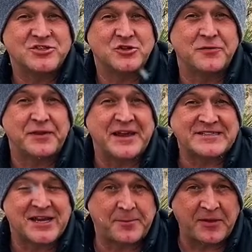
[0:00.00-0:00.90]
sure of the next
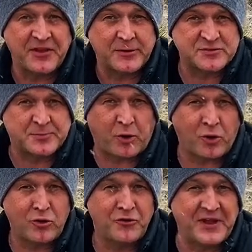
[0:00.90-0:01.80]
step. I think it was
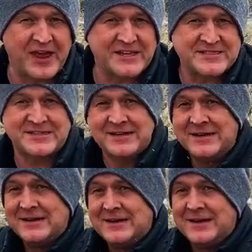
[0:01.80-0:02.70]
pole next,
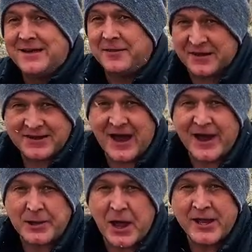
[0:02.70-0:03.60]
then
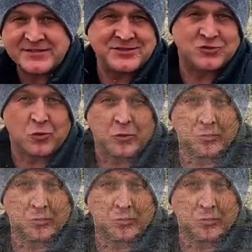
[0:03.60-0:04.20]
guy lines and door. We'll